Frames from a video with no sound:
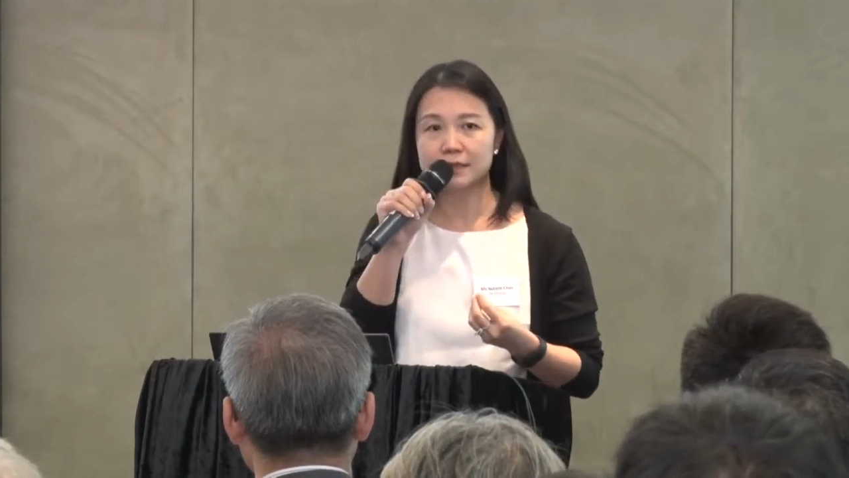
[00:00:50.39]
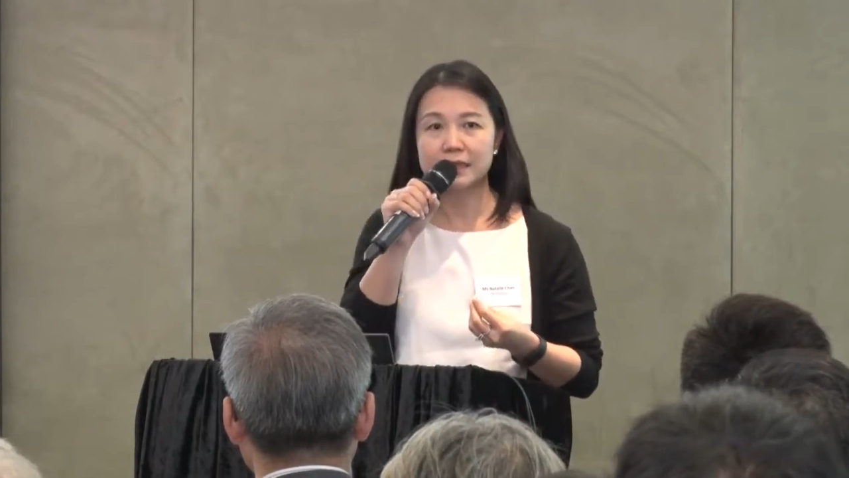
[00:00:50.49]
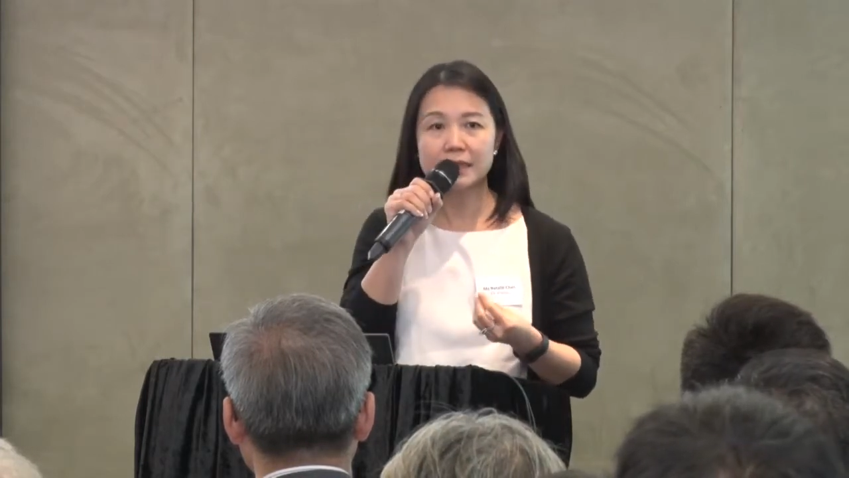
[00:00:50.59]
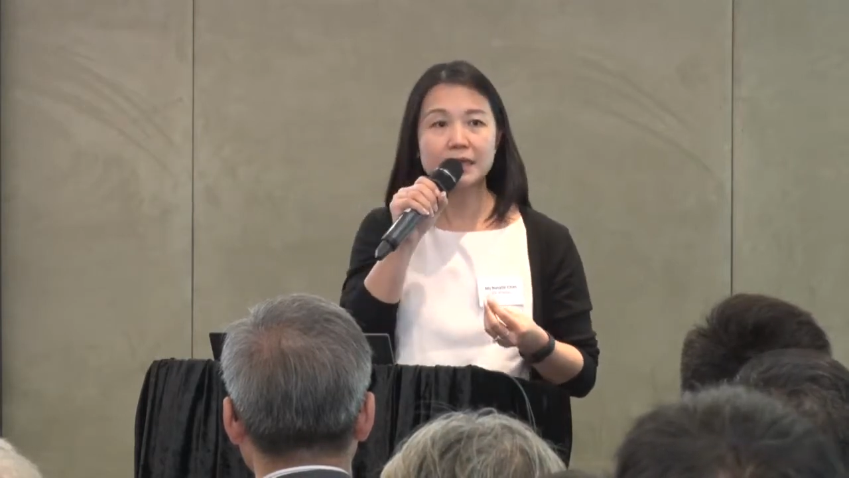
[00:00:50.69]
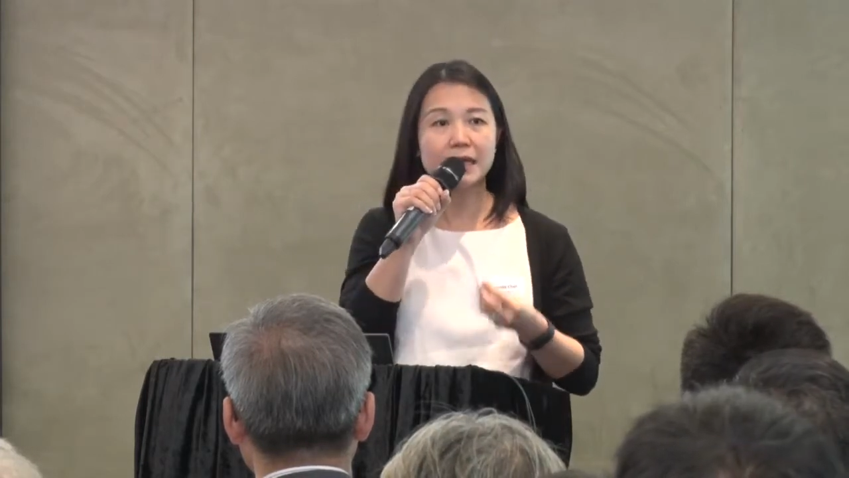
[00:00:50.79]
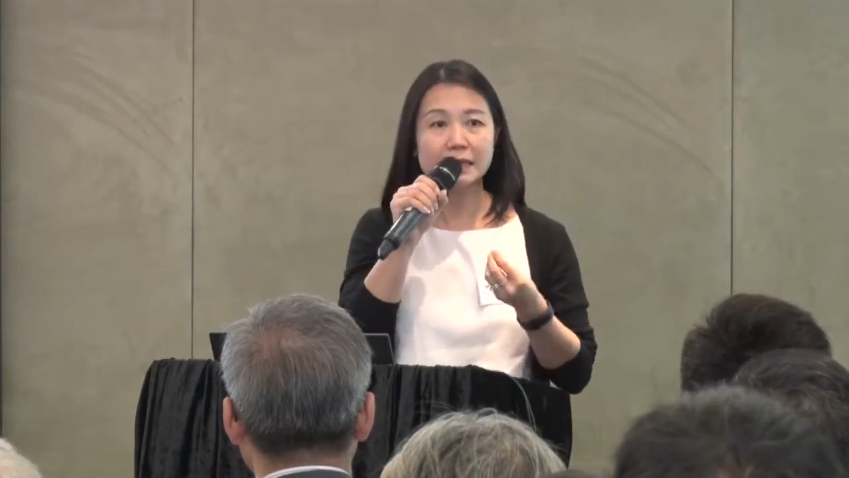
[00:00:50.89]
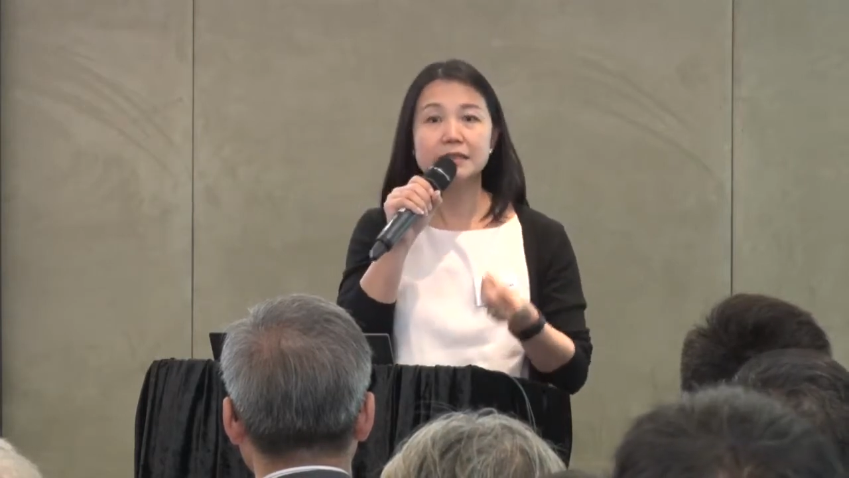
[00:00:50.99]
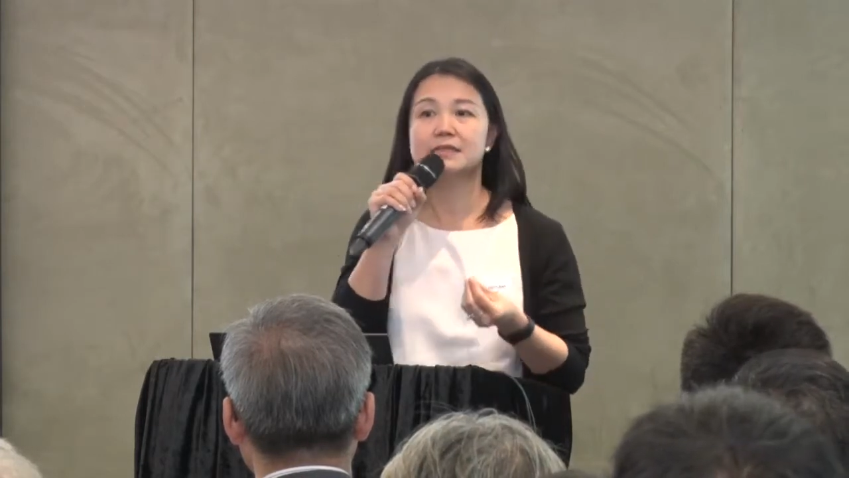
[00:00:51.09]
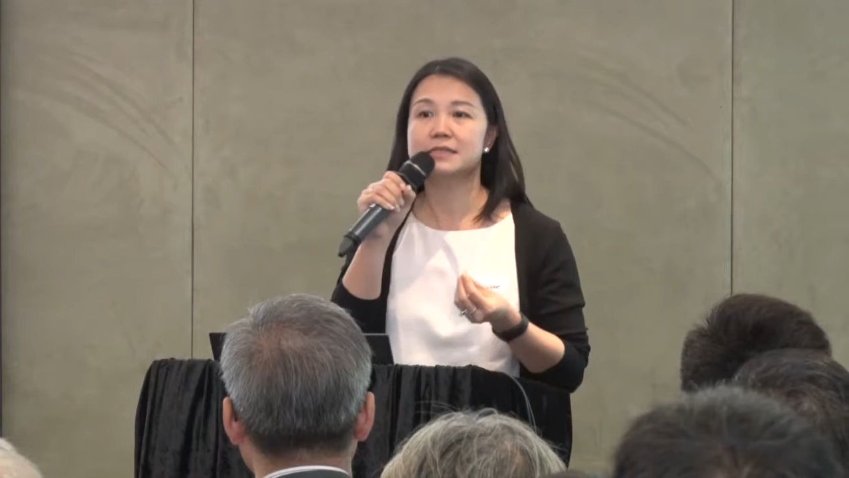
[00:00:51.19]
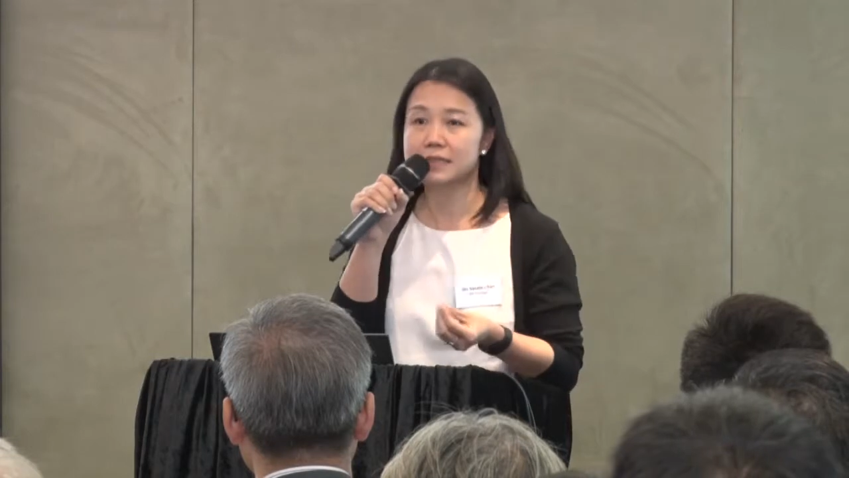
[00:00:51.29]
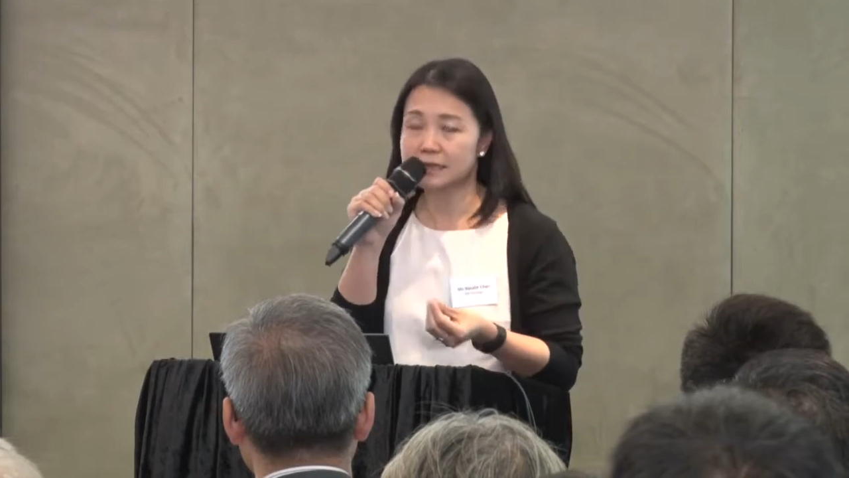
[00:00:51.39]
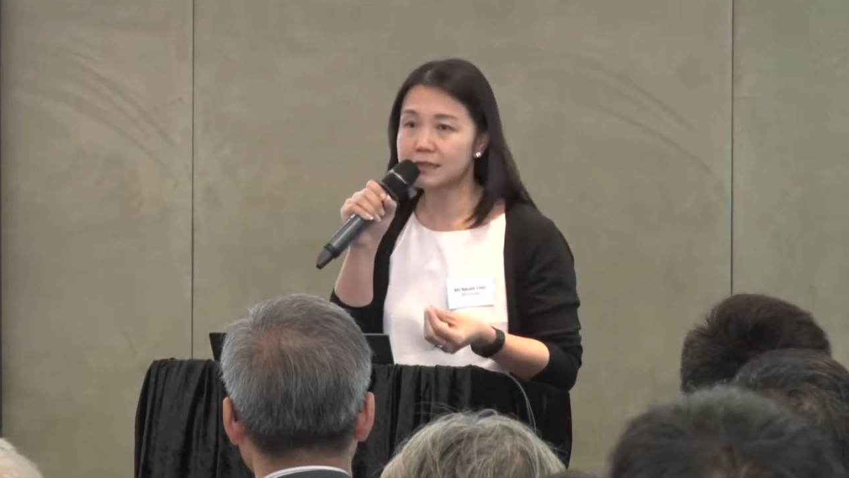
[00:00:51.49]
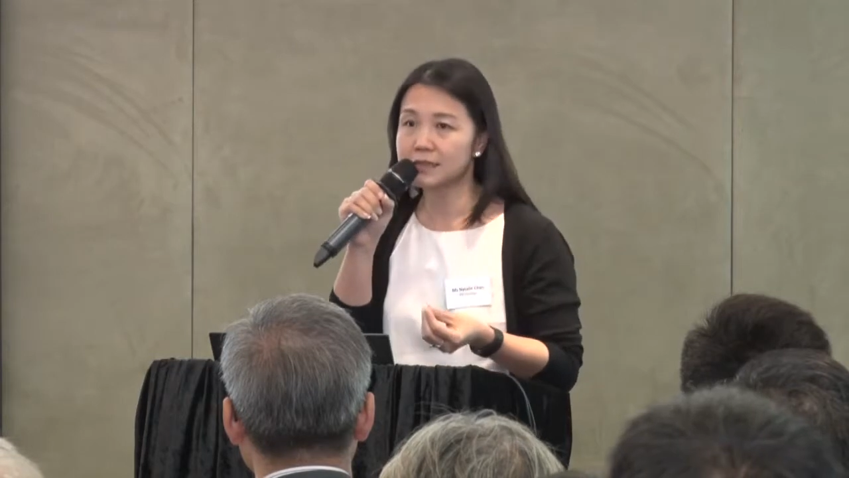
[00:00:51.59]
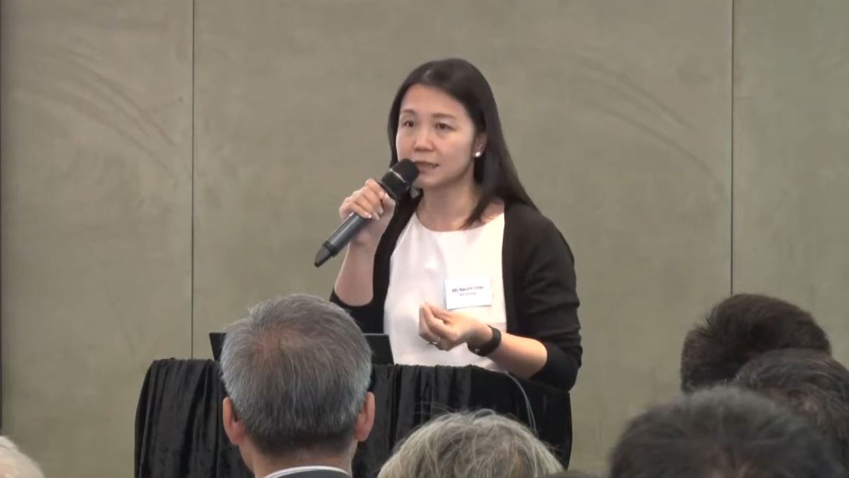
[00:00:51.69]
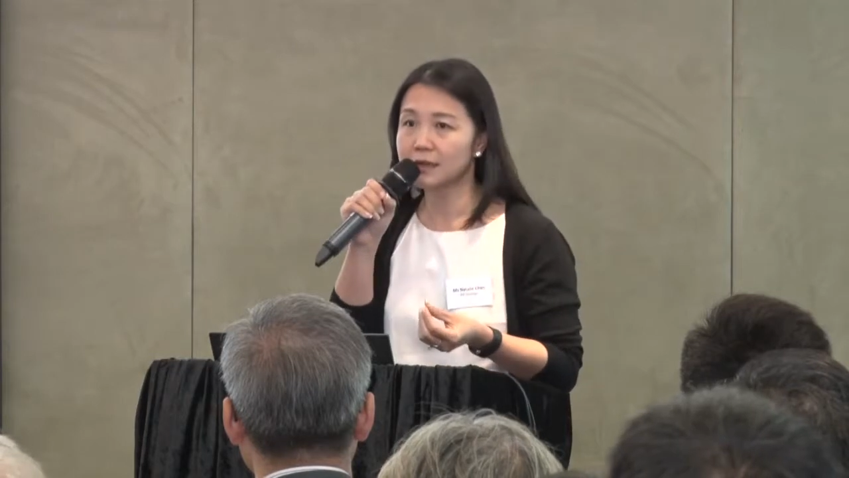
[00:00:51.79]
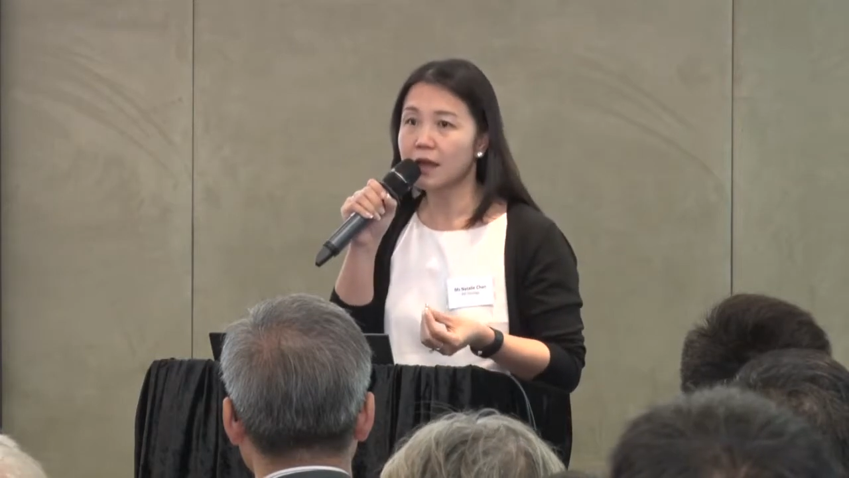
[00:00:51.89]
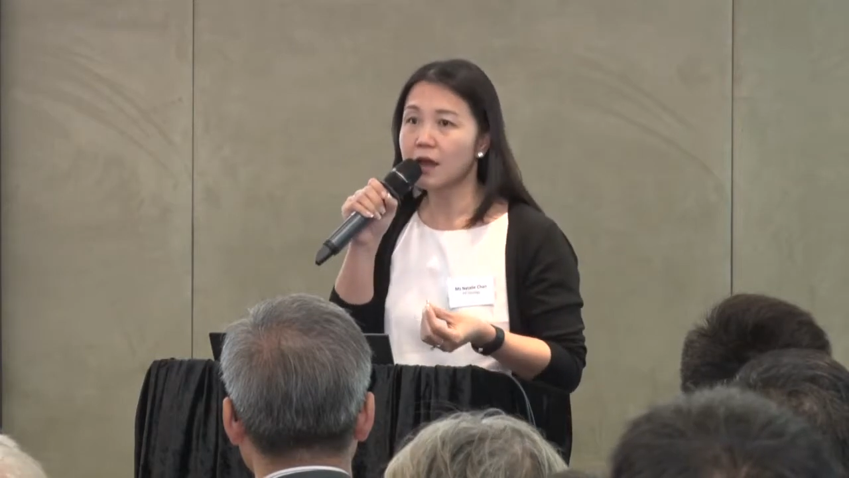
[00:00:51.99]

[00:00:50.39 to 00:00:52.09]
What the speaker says: clear understanding